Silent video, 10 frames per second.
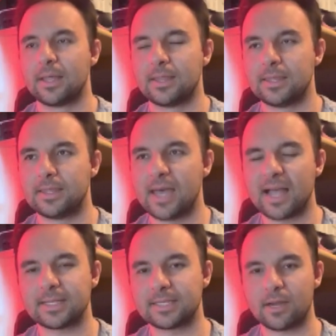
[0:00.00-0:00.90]

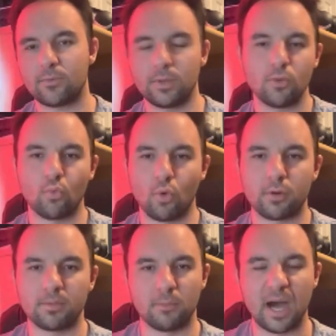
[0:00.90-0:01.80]
that's not really
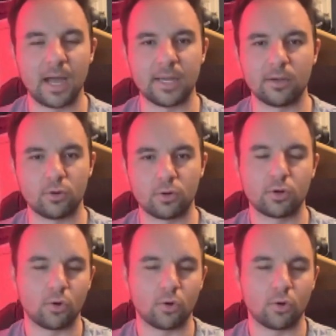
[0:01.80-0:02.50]
worth buying